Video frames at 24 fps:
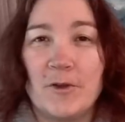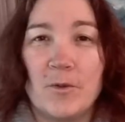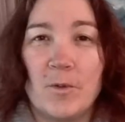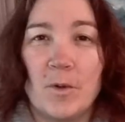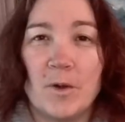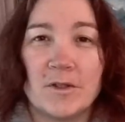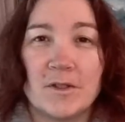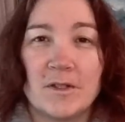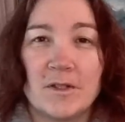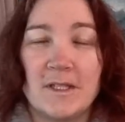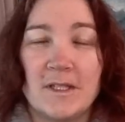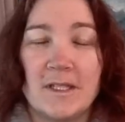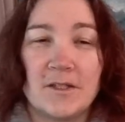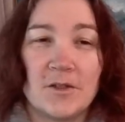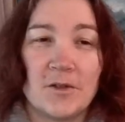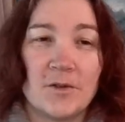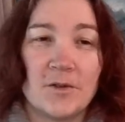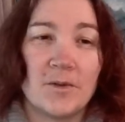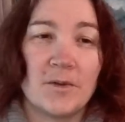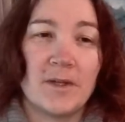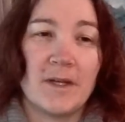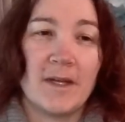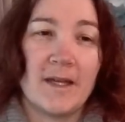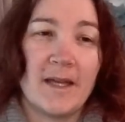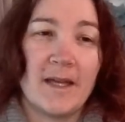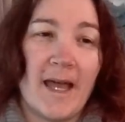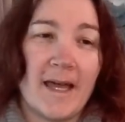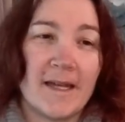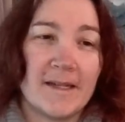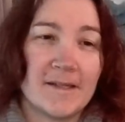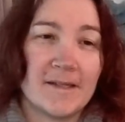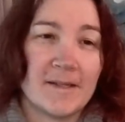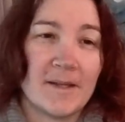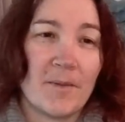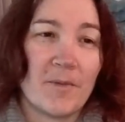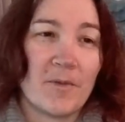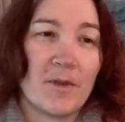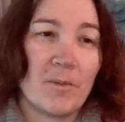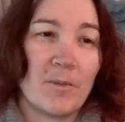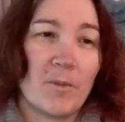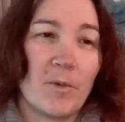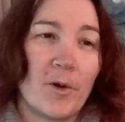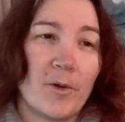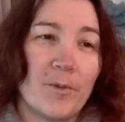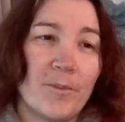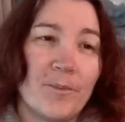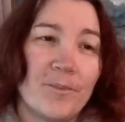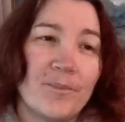if you need to add something
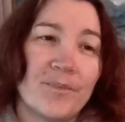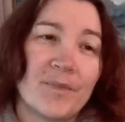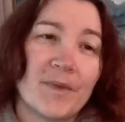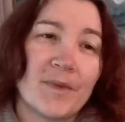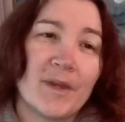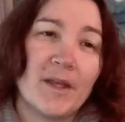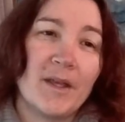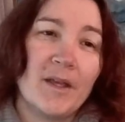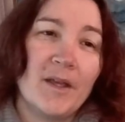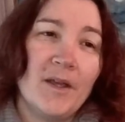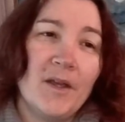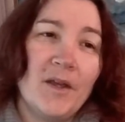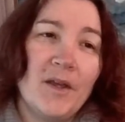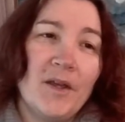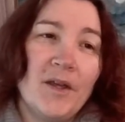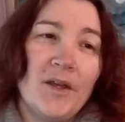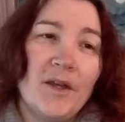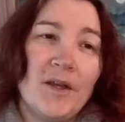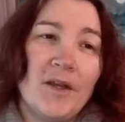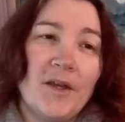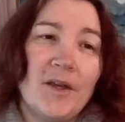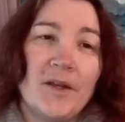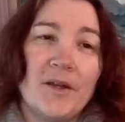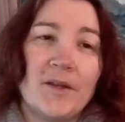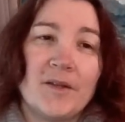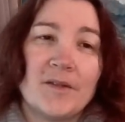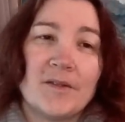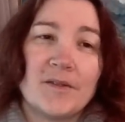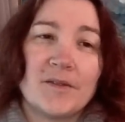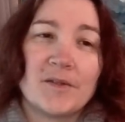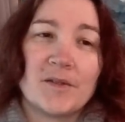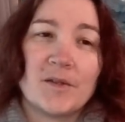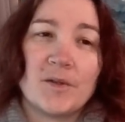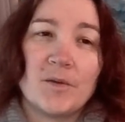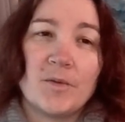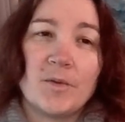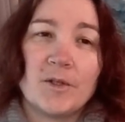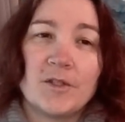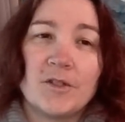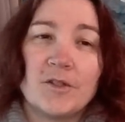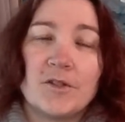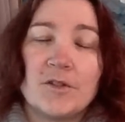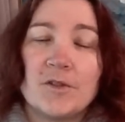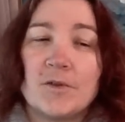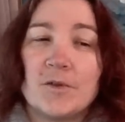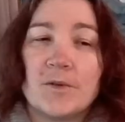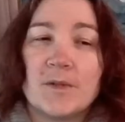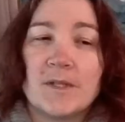more. So what
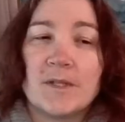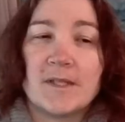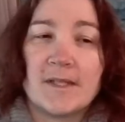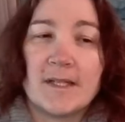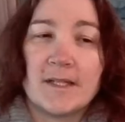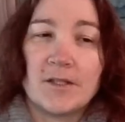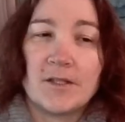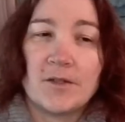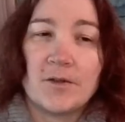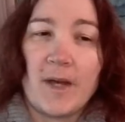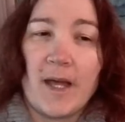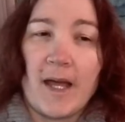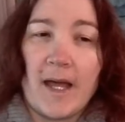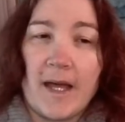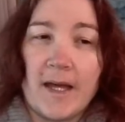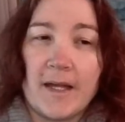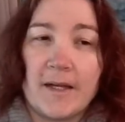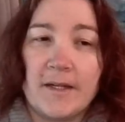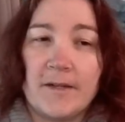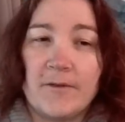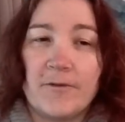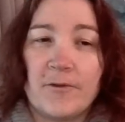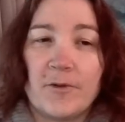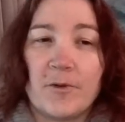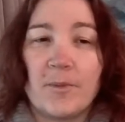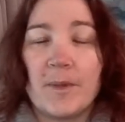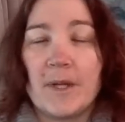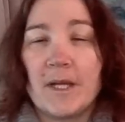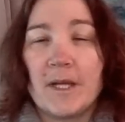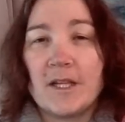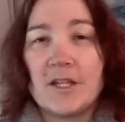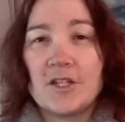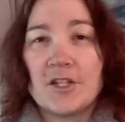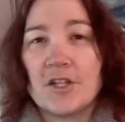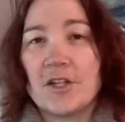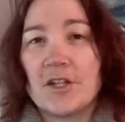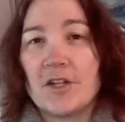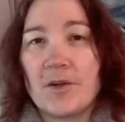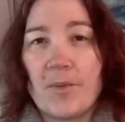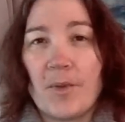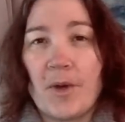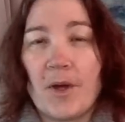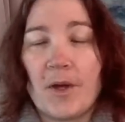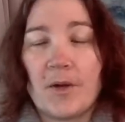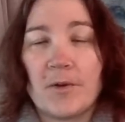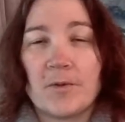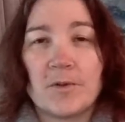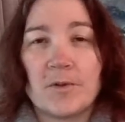you do is that you add information
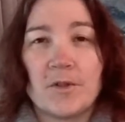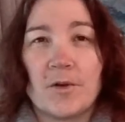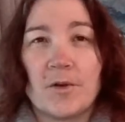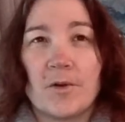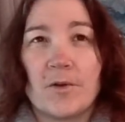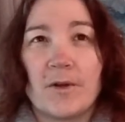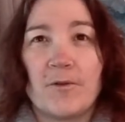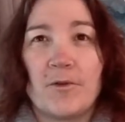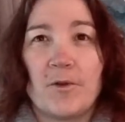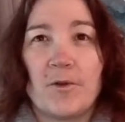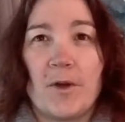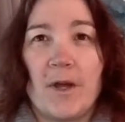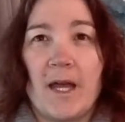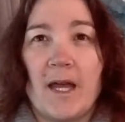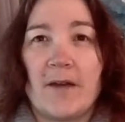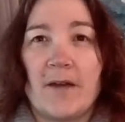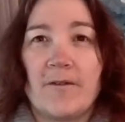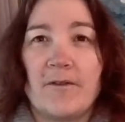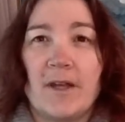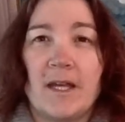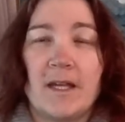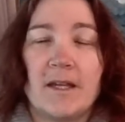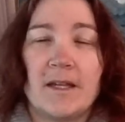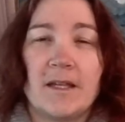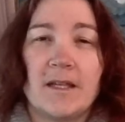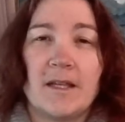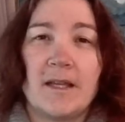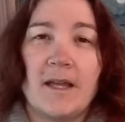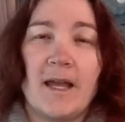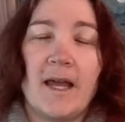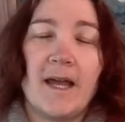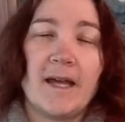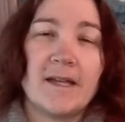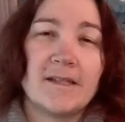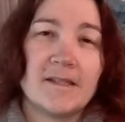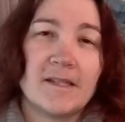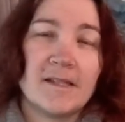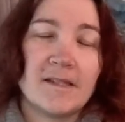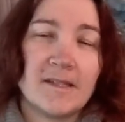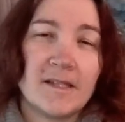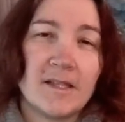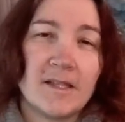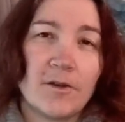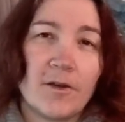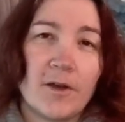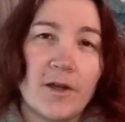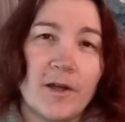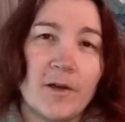about if you have any assets
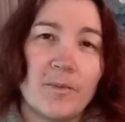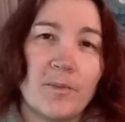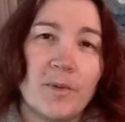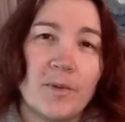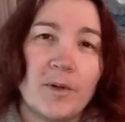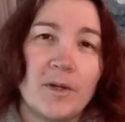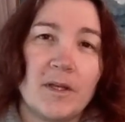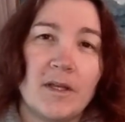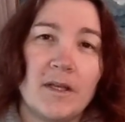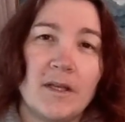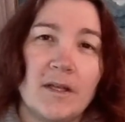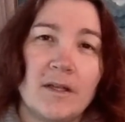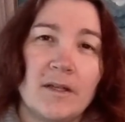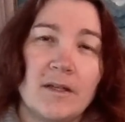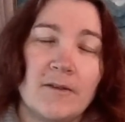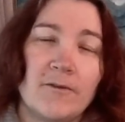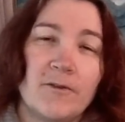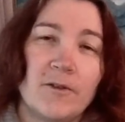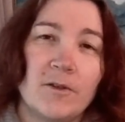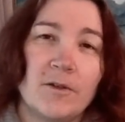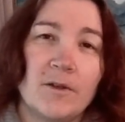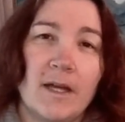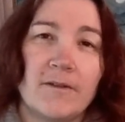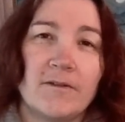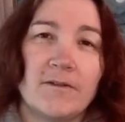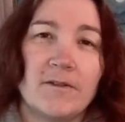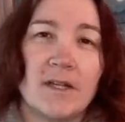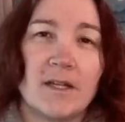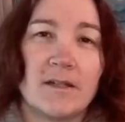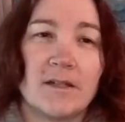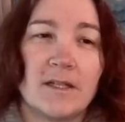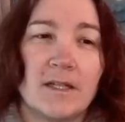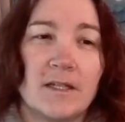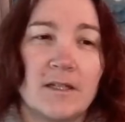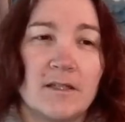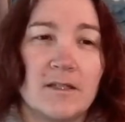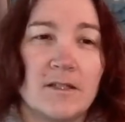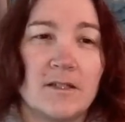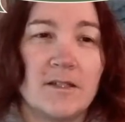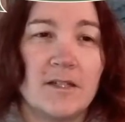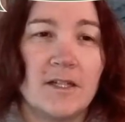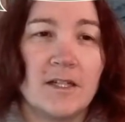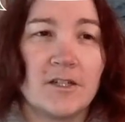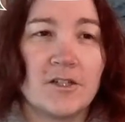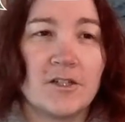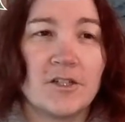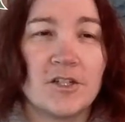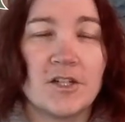in your company, and if you have done any
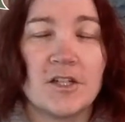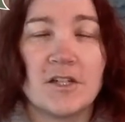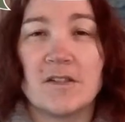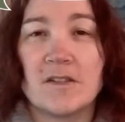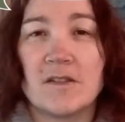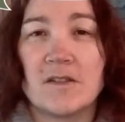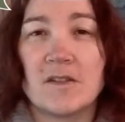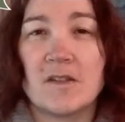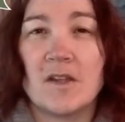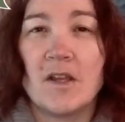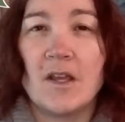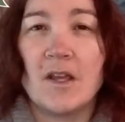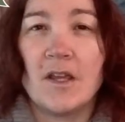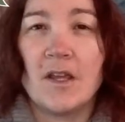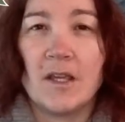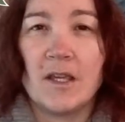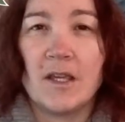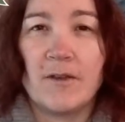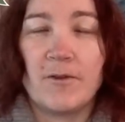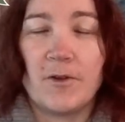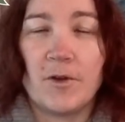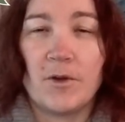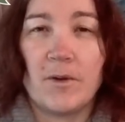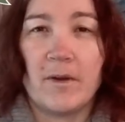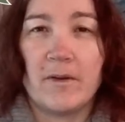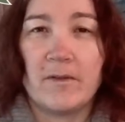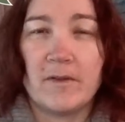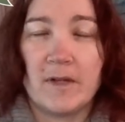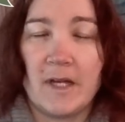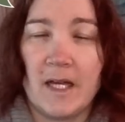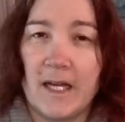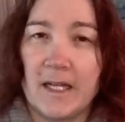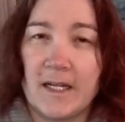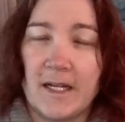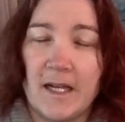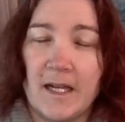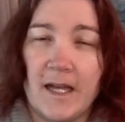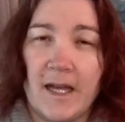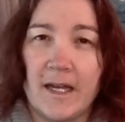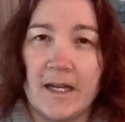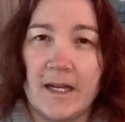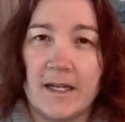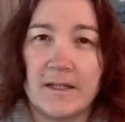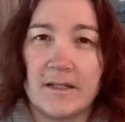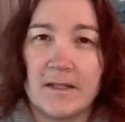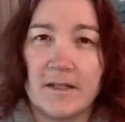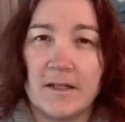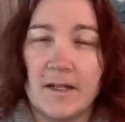deductions, if you have
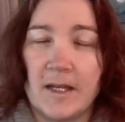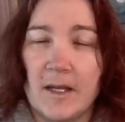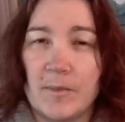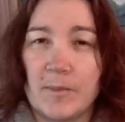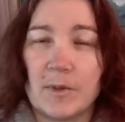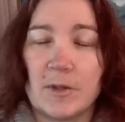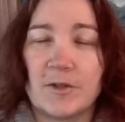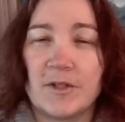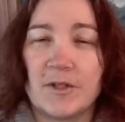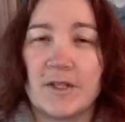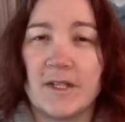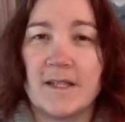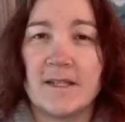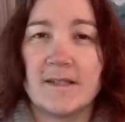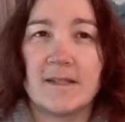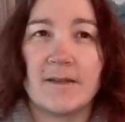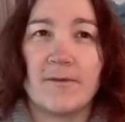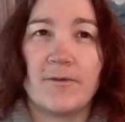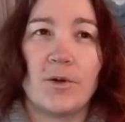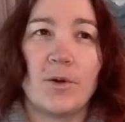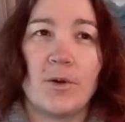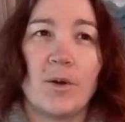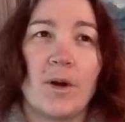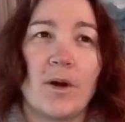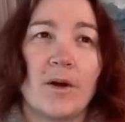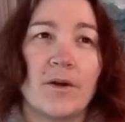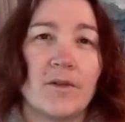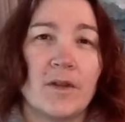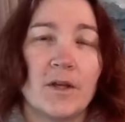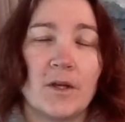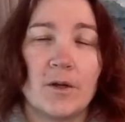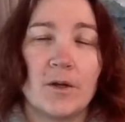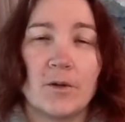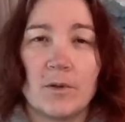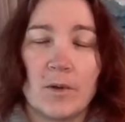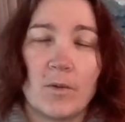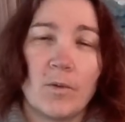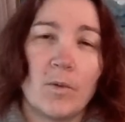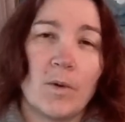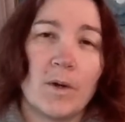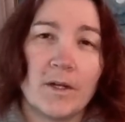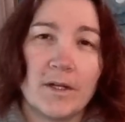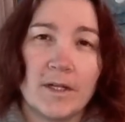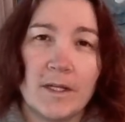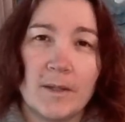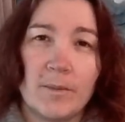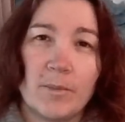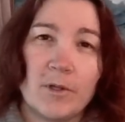had employees, if you are the only
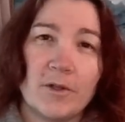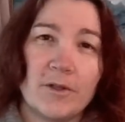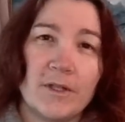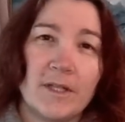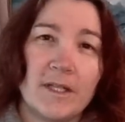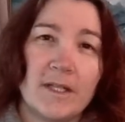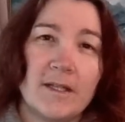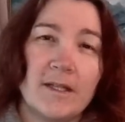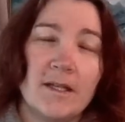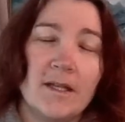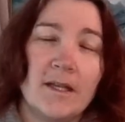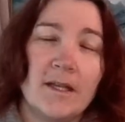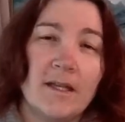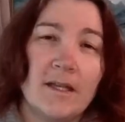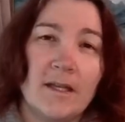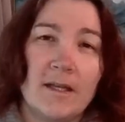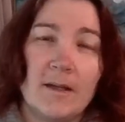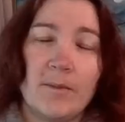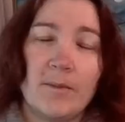one employed